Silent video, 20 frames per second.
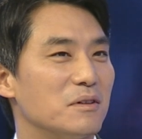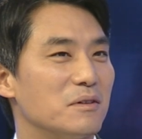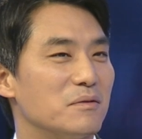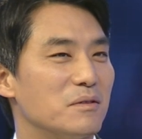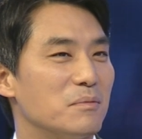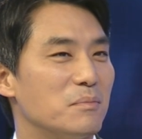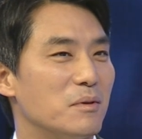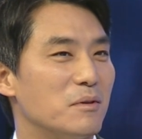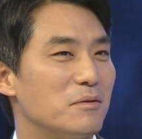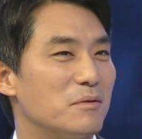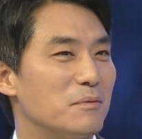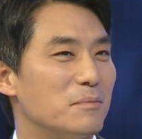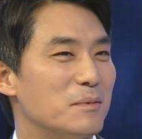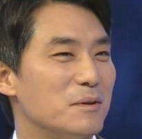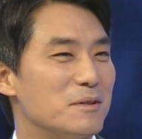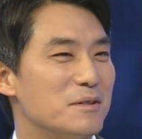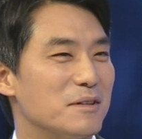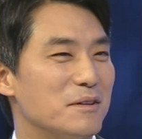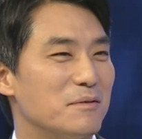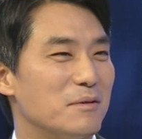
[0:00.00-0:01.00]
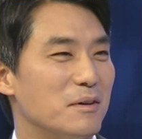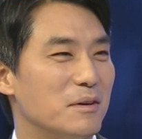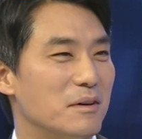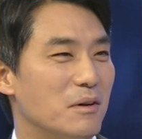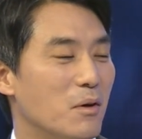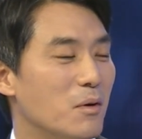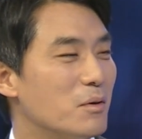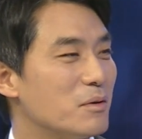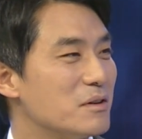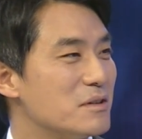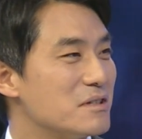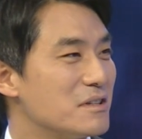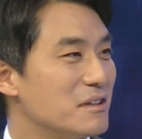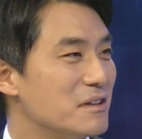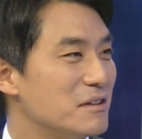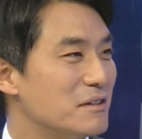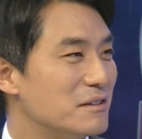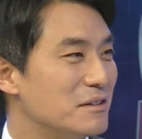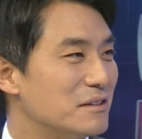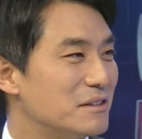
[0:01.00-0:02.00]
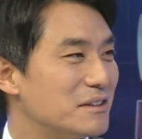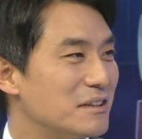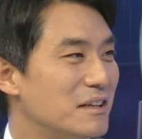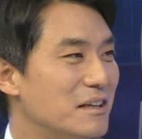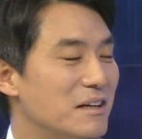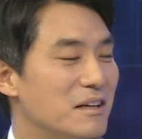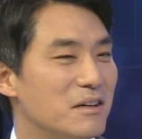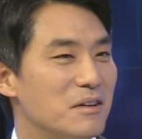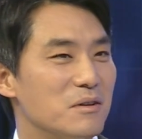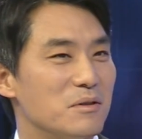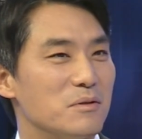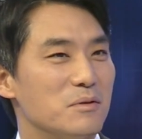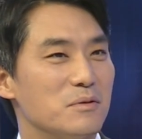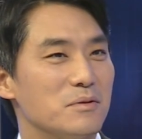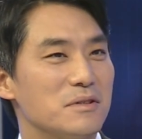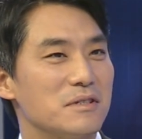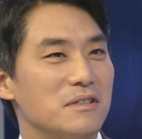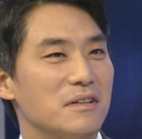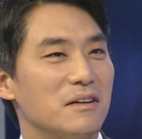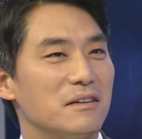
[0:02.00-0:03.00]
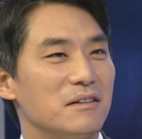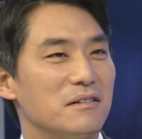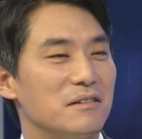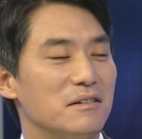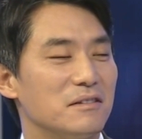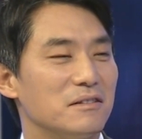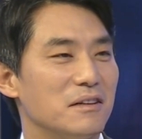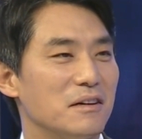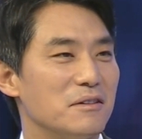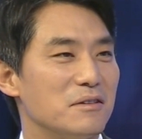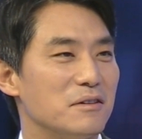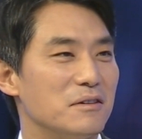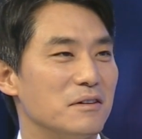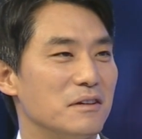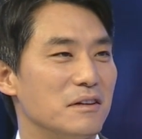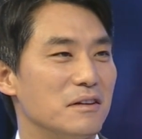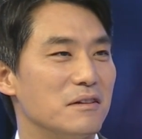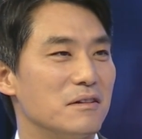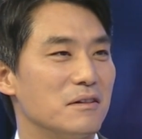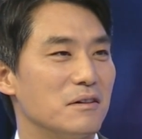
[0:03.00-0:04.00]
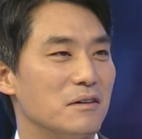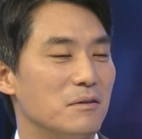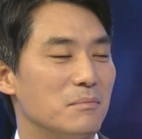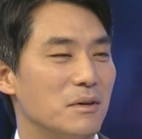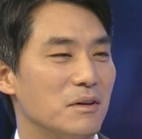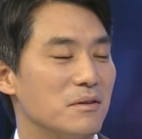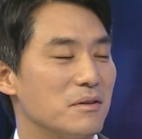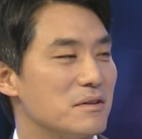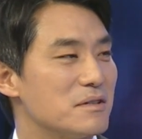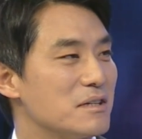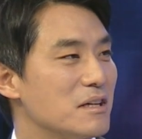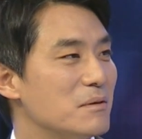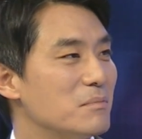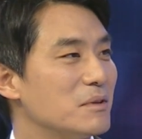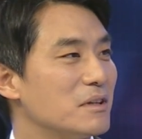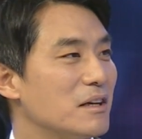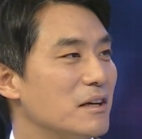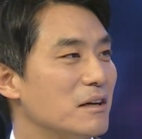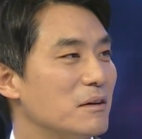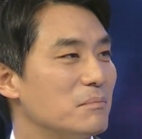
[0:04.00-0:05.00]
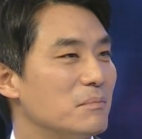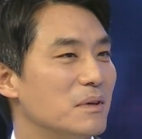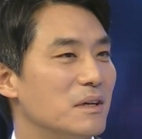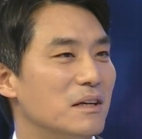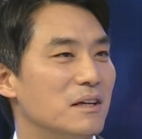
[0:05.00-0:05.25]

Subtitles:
of the performance of all these leaders who started their tenure in about the same time